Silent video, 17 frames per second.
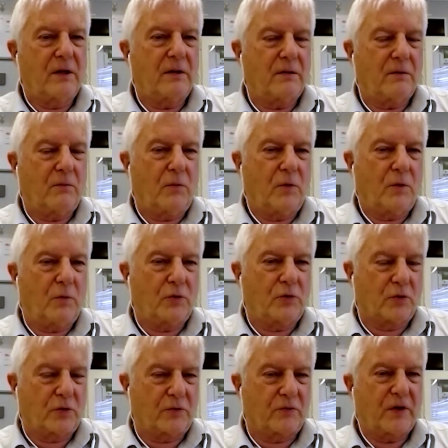we're
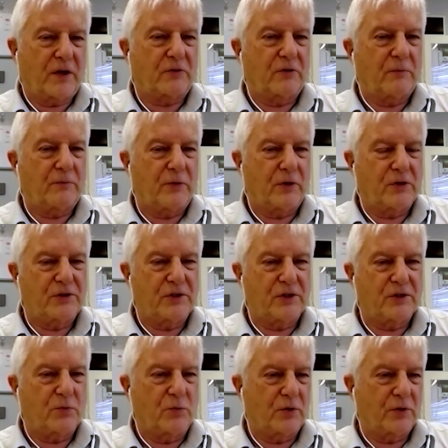talking factory
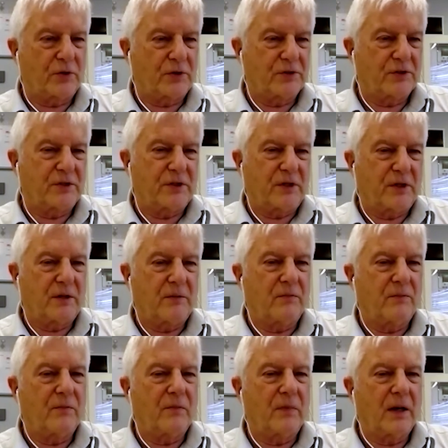process workers.
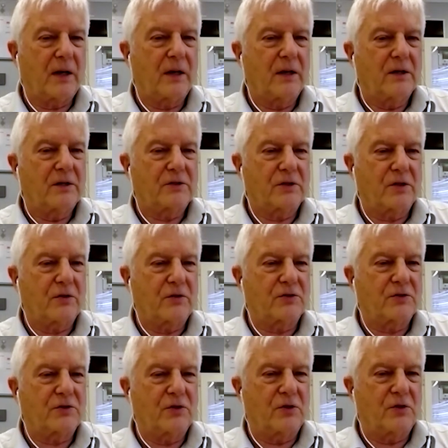So
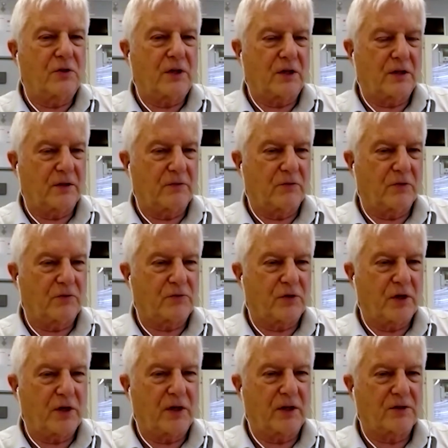there's certainly a level of
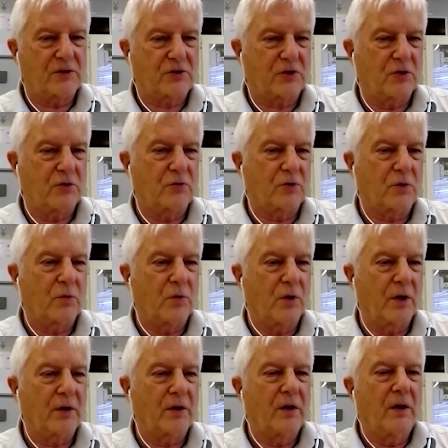training and skill
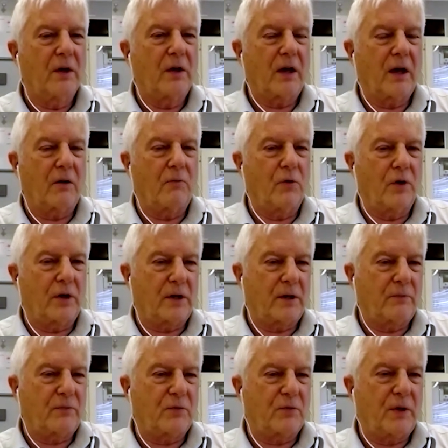required, right
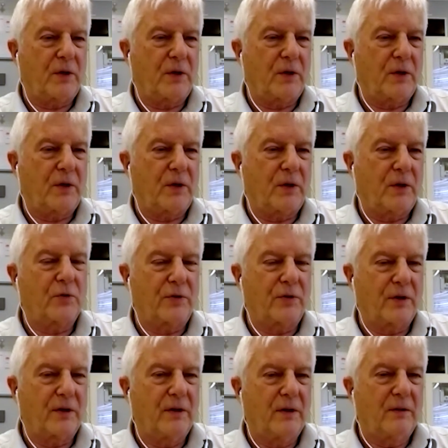up to people with
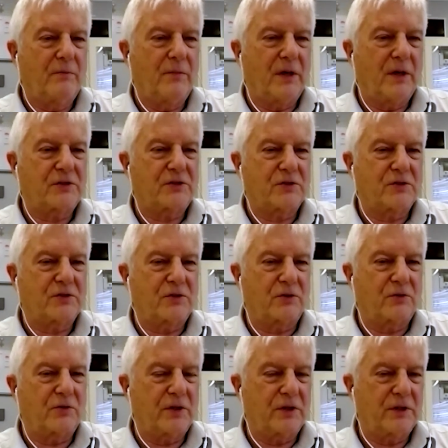master's
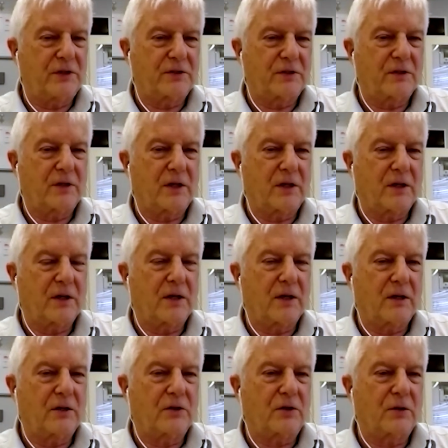degrees
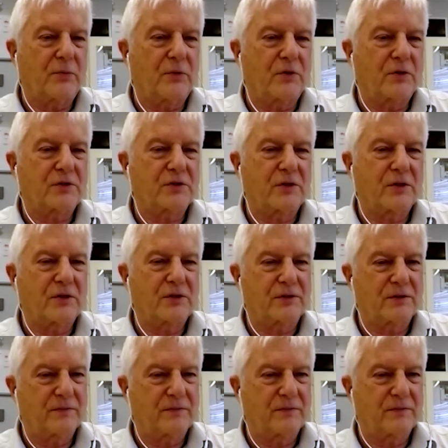in computer science.